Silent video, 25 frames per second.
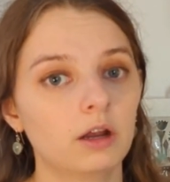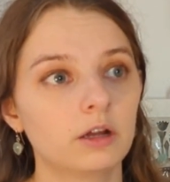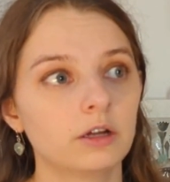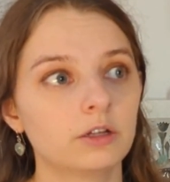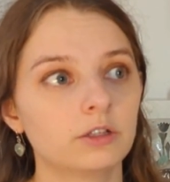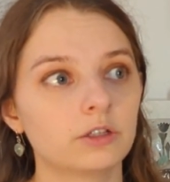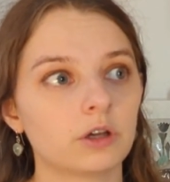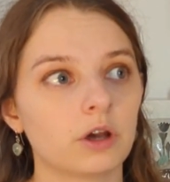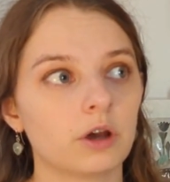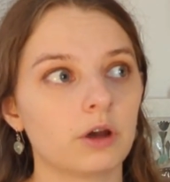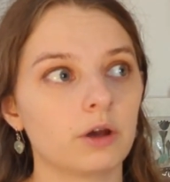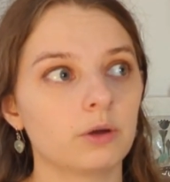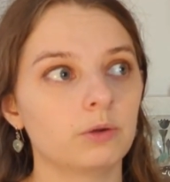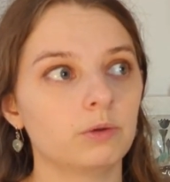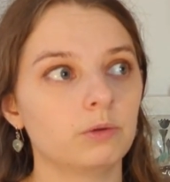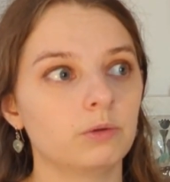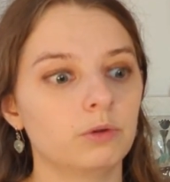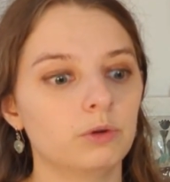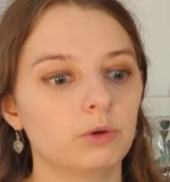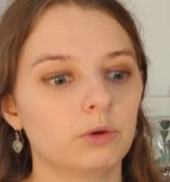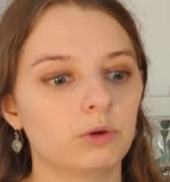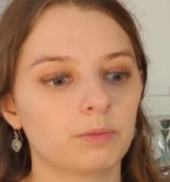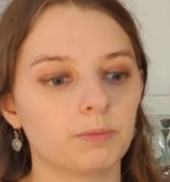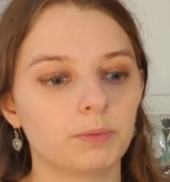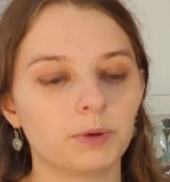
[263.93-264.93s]
So
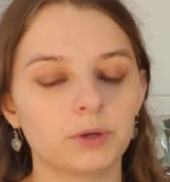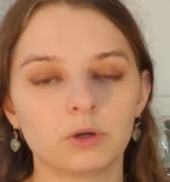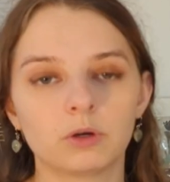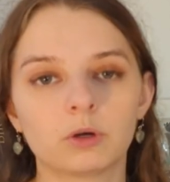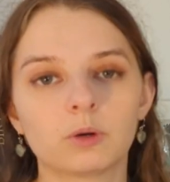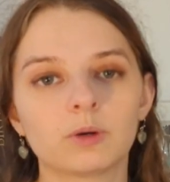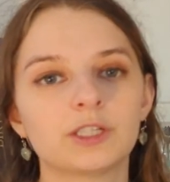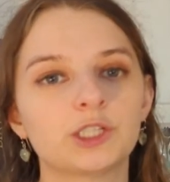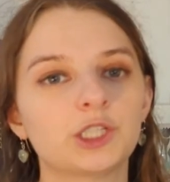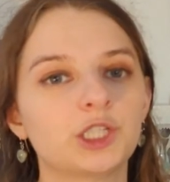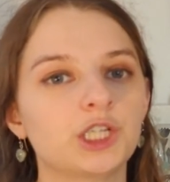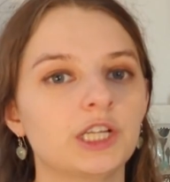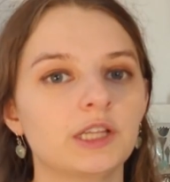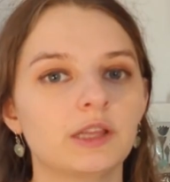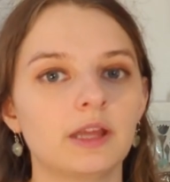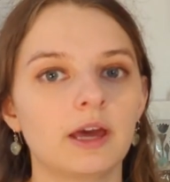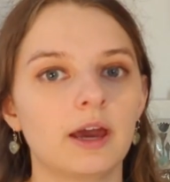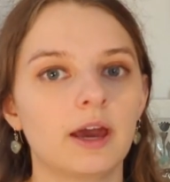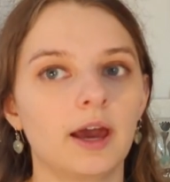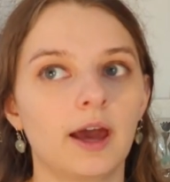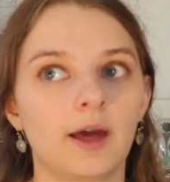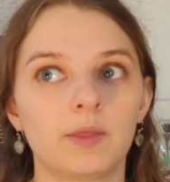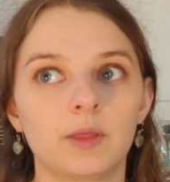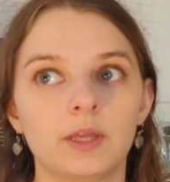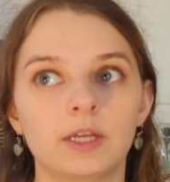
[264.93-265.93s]
you can put your question in
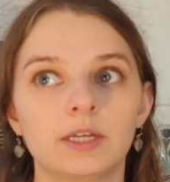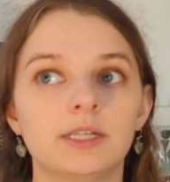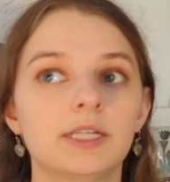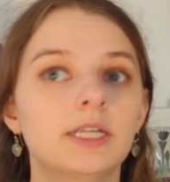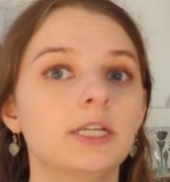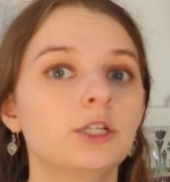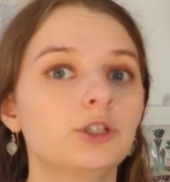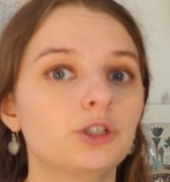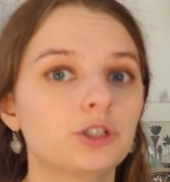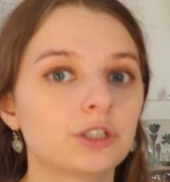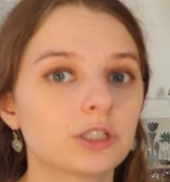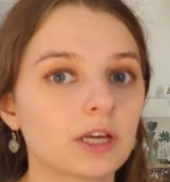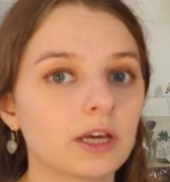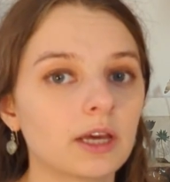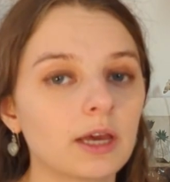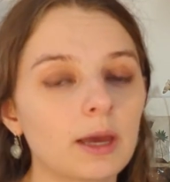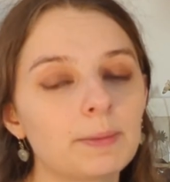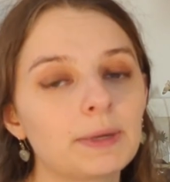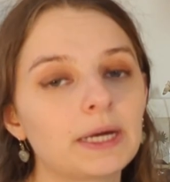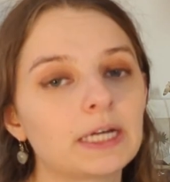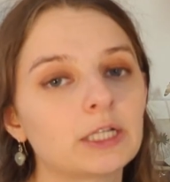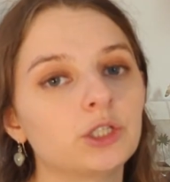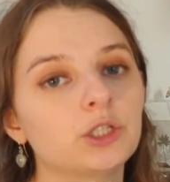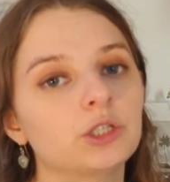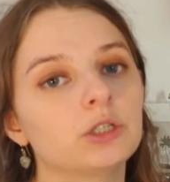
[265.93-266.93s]
there and then teachers can get
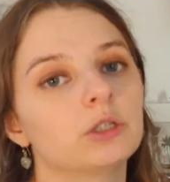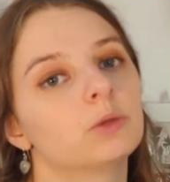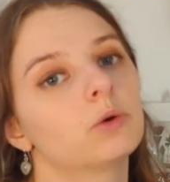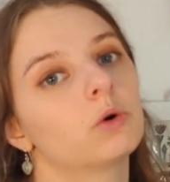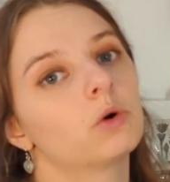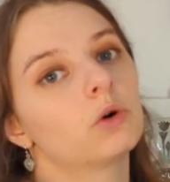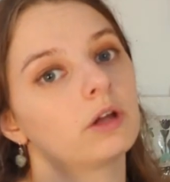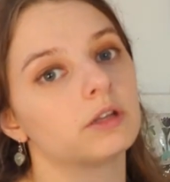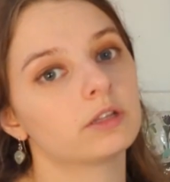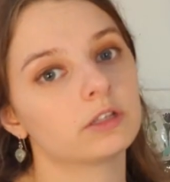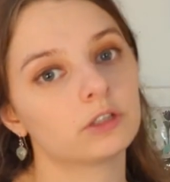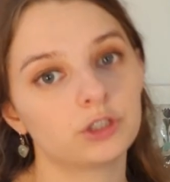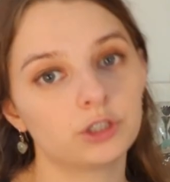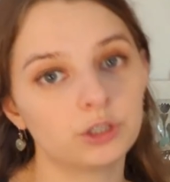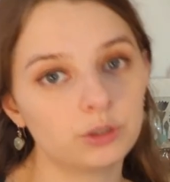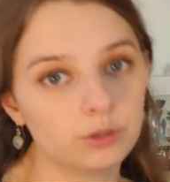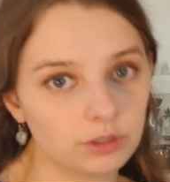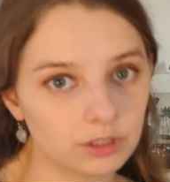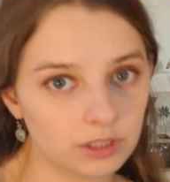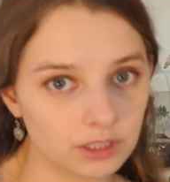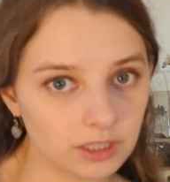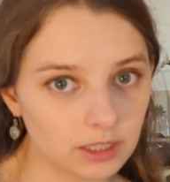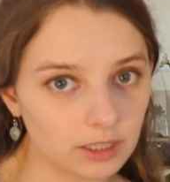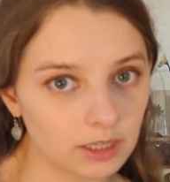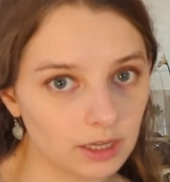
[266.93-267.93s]
back to you or other
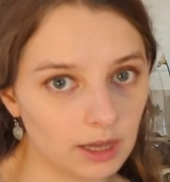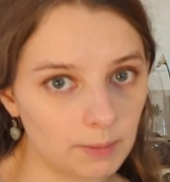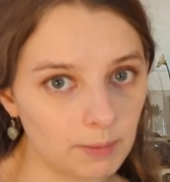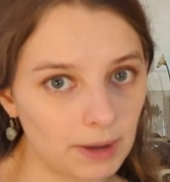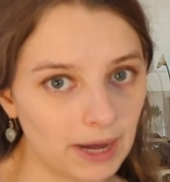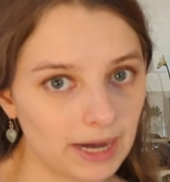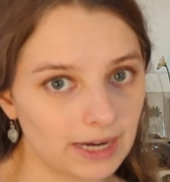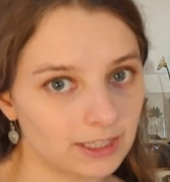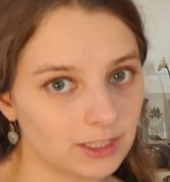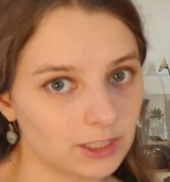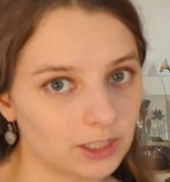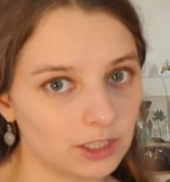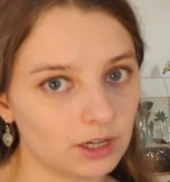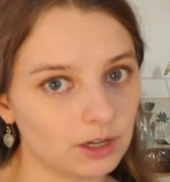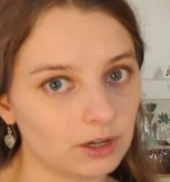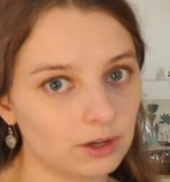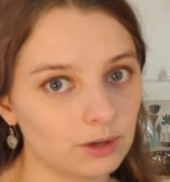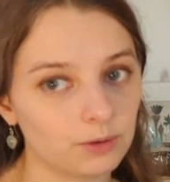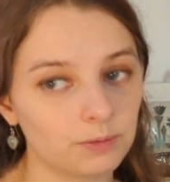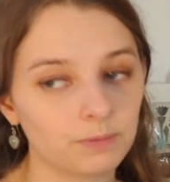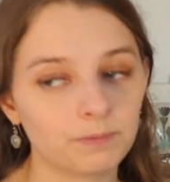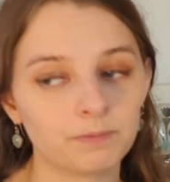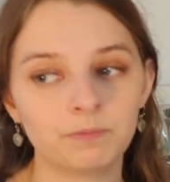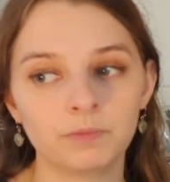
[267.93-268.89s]
students can get back to you.